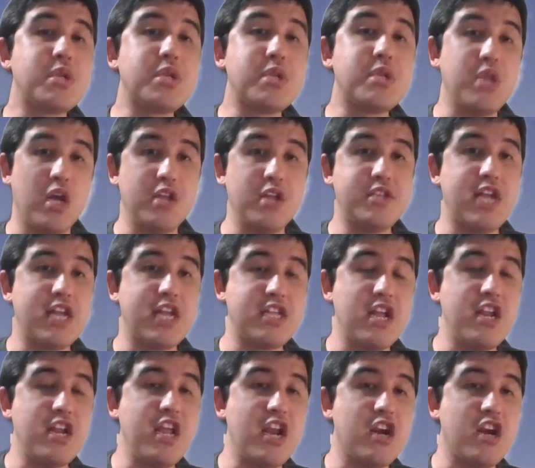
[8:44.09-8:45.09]
still
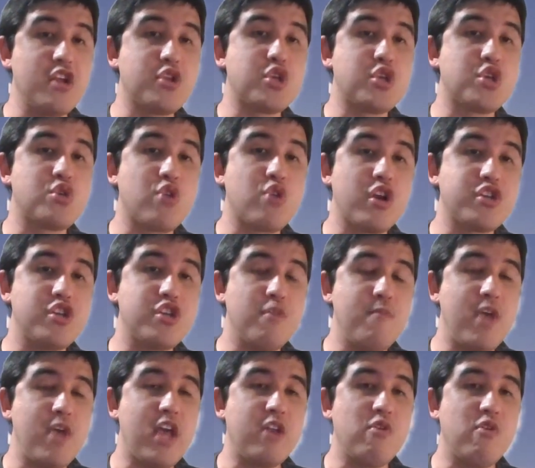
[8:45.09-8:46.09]
doesn't need an instruction
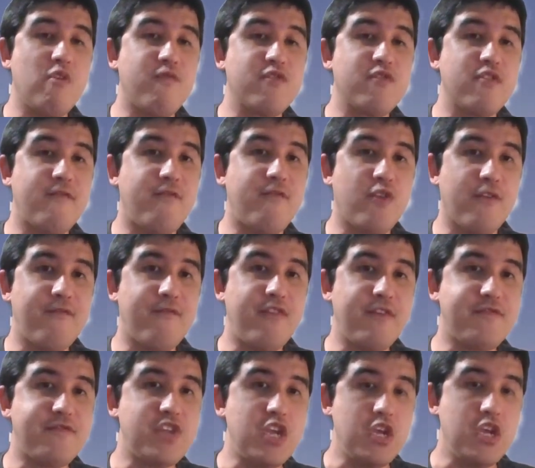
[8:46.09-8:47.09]
manual for the
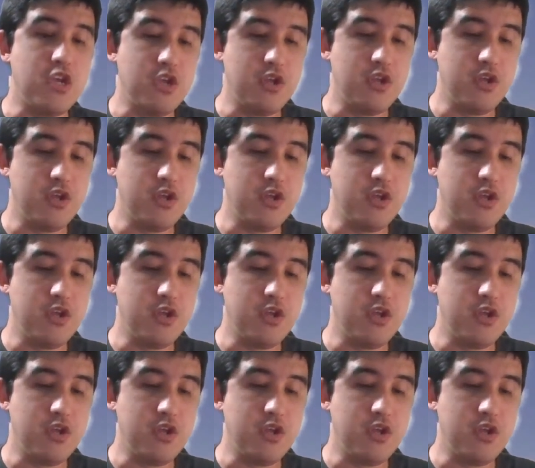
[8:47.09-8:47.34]
450,